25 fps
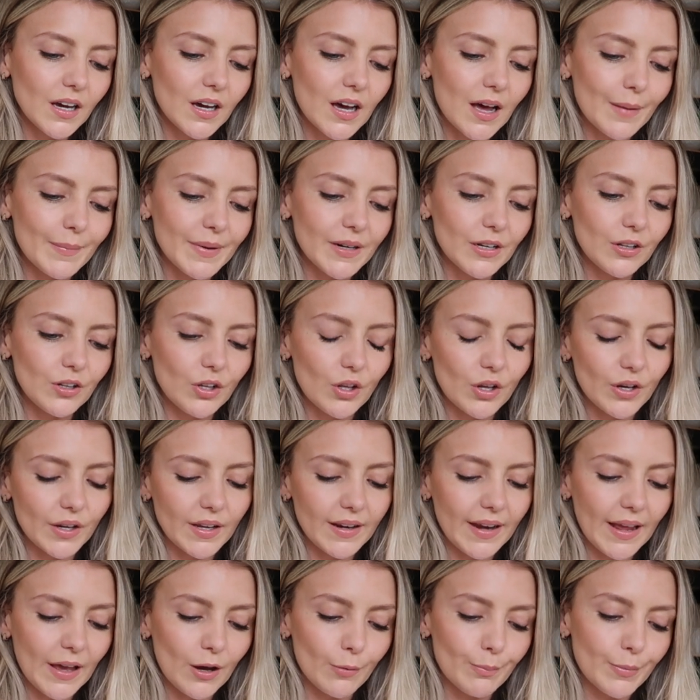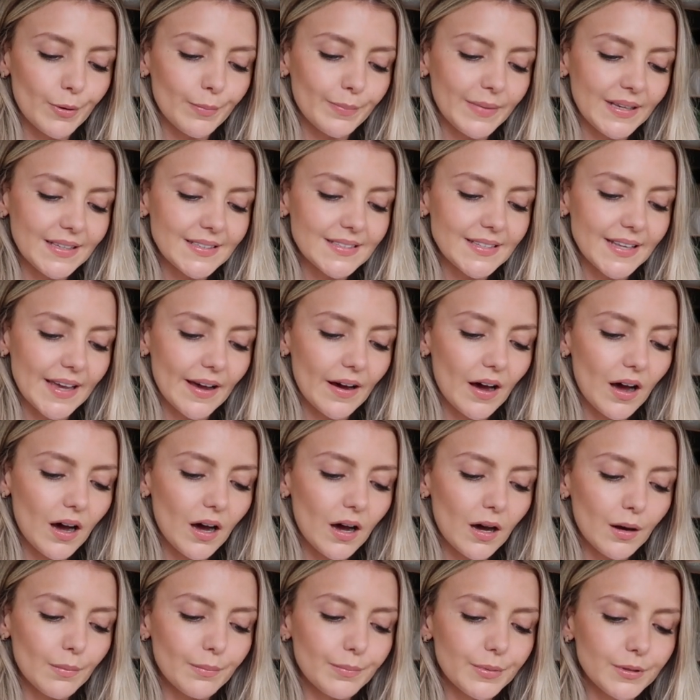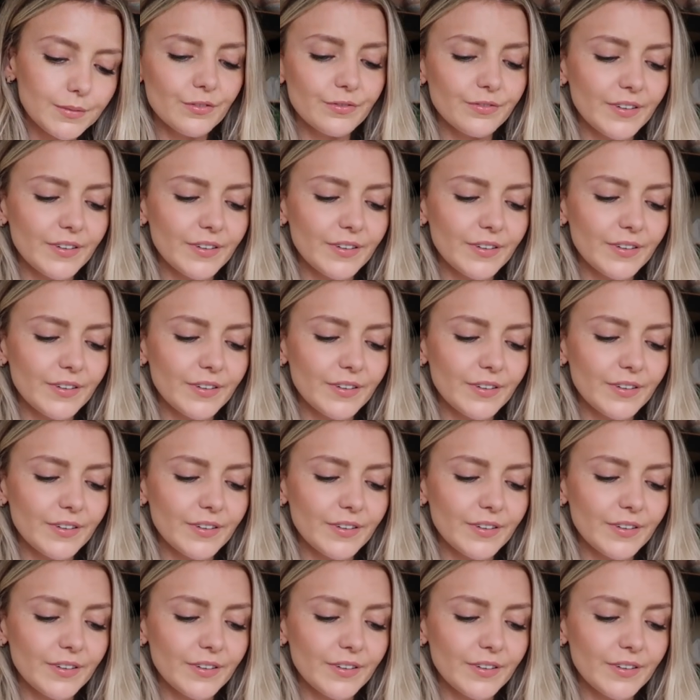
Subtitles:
coming along and helping me set up.